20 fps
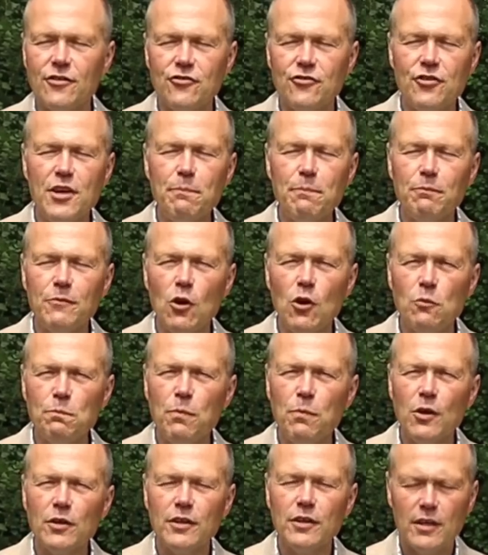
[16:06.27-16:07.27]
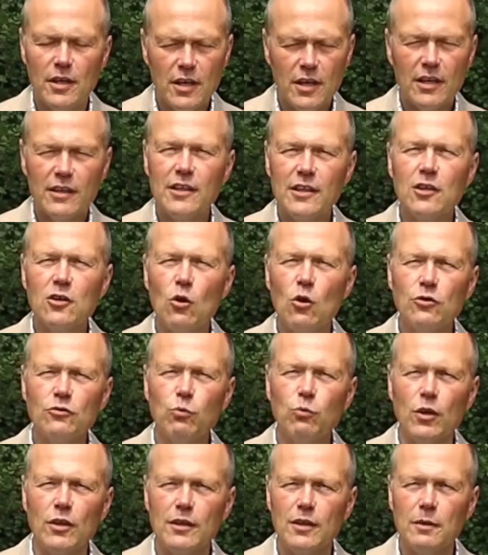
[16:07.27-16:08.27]
a cheap notebook, can
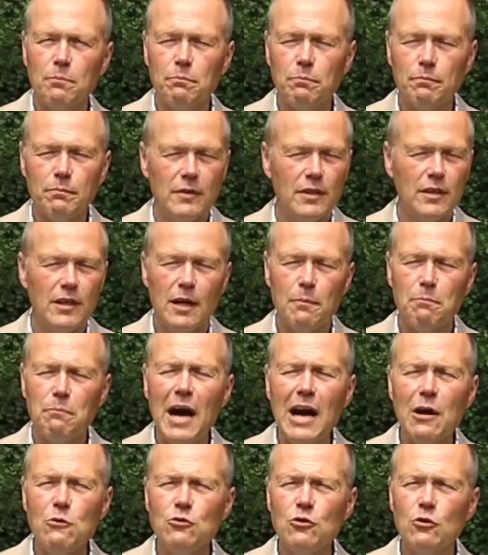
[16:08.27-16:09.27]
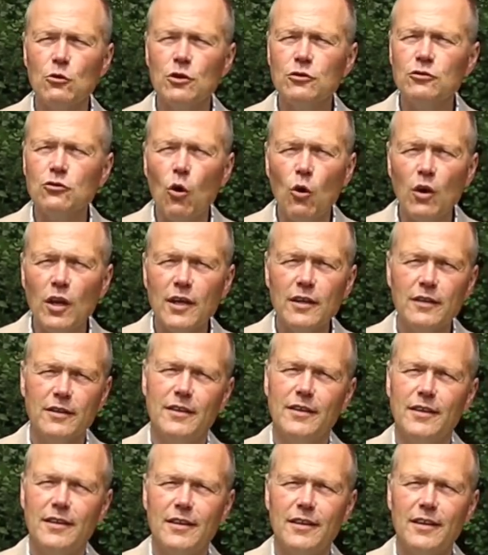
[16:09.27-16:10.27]
cost, what, a pound or a dollar.
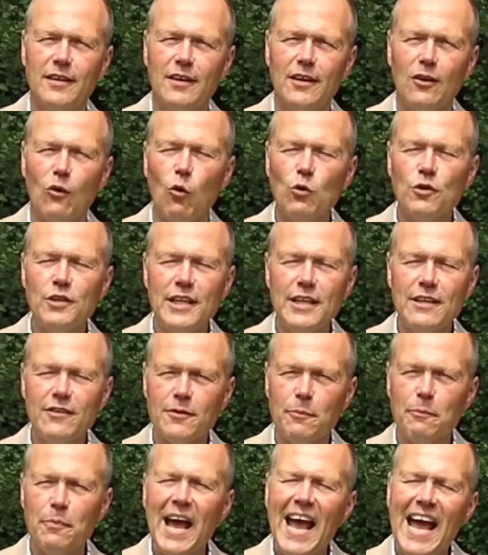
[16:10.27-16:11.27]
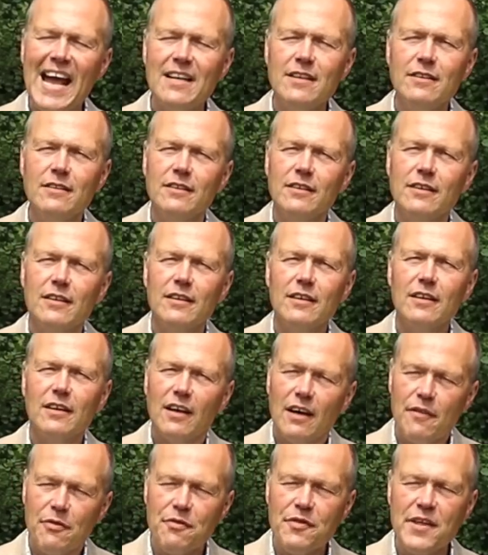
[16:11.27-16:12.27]
All you need is a pen,
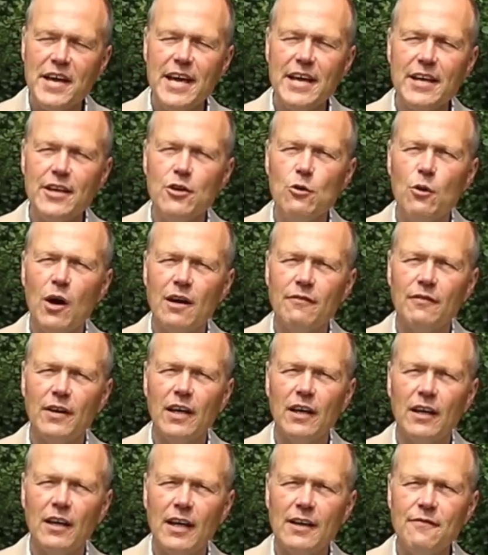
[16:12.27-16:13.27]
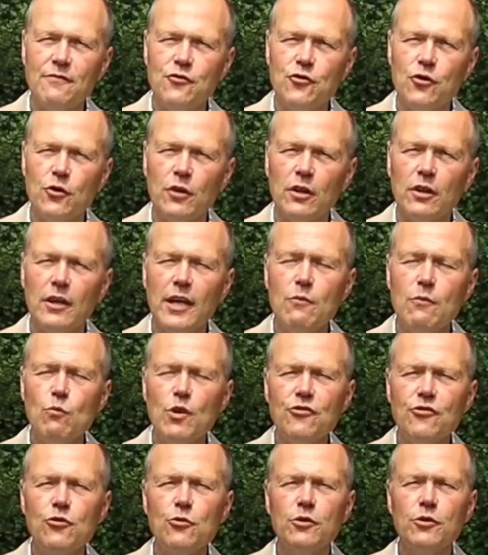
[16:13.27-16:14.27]
and there you have a life journal in
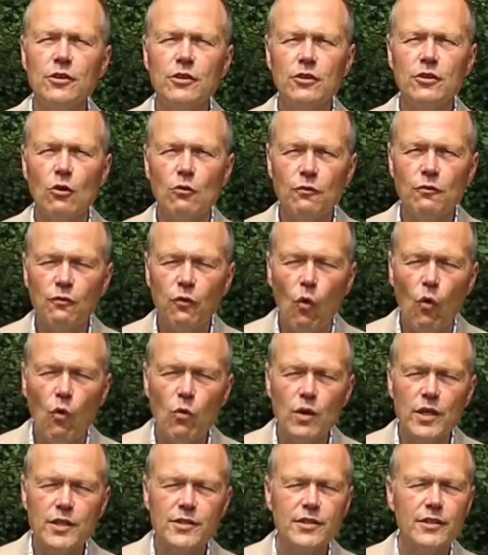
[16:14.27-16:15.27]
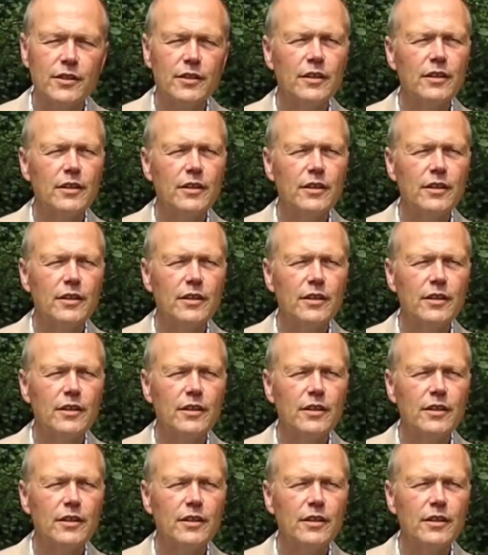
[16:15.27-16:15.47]
which you can go forward,